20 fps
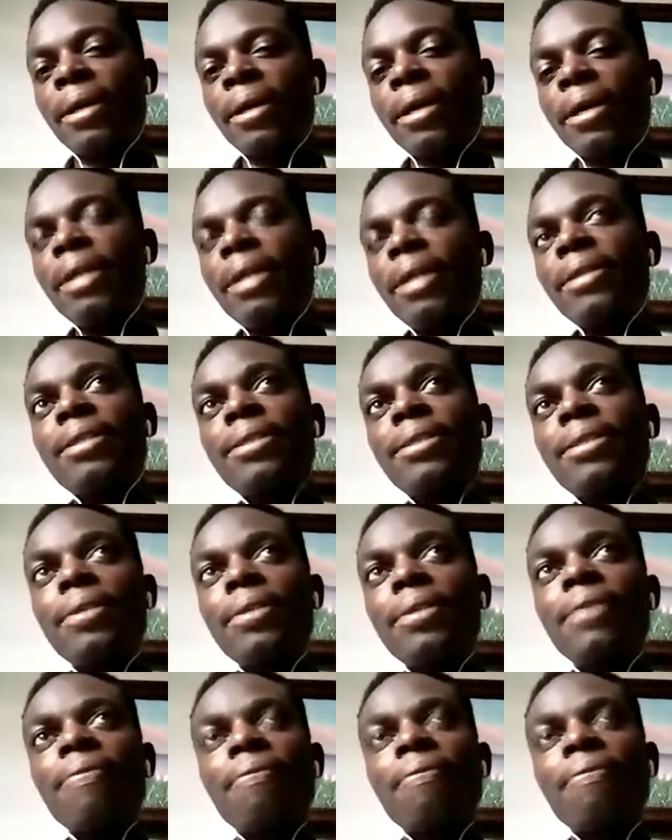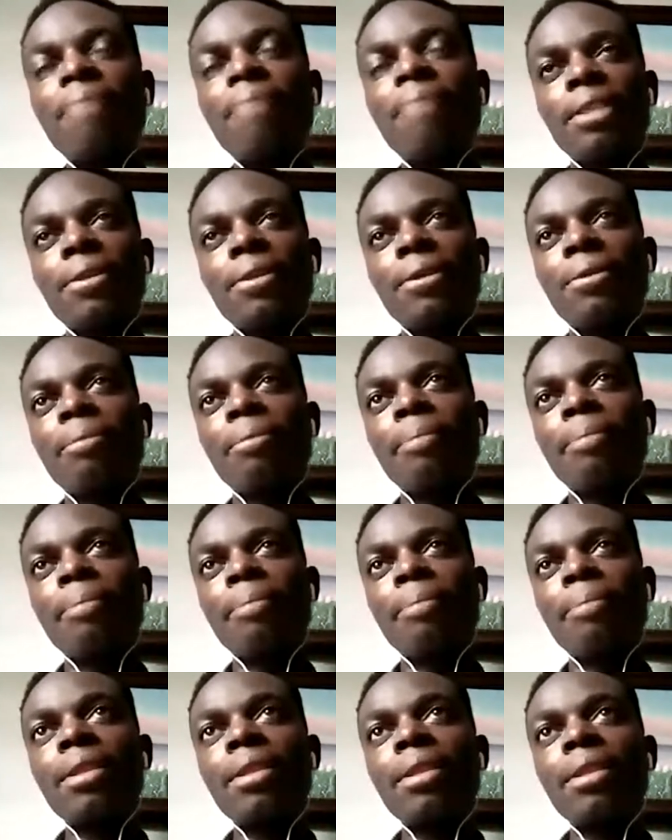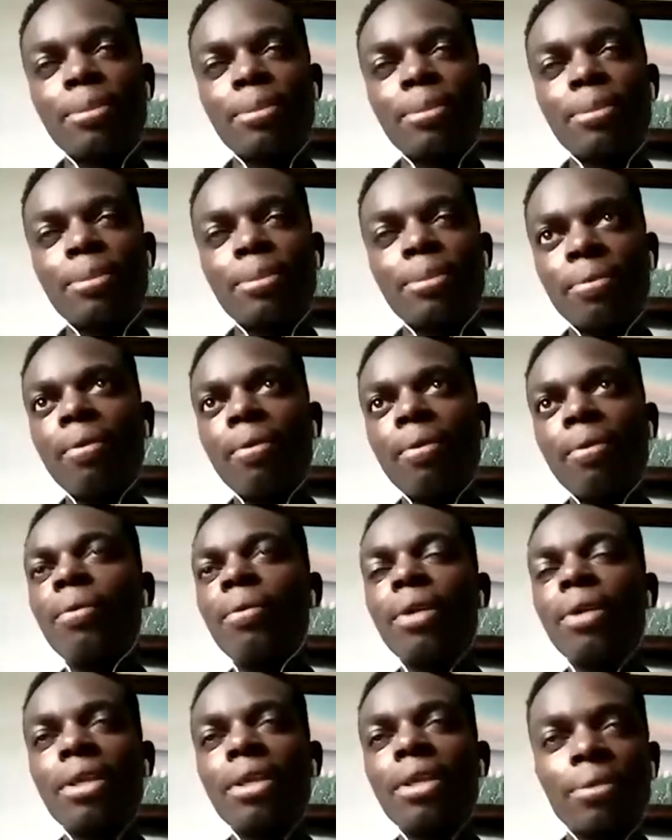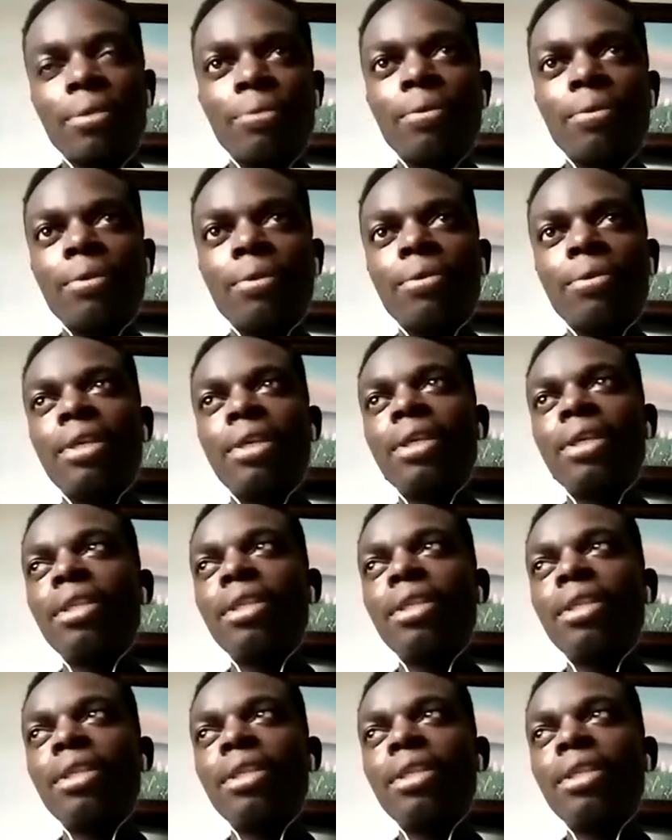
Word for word: is the street vendor you met this morning while walking on the road. They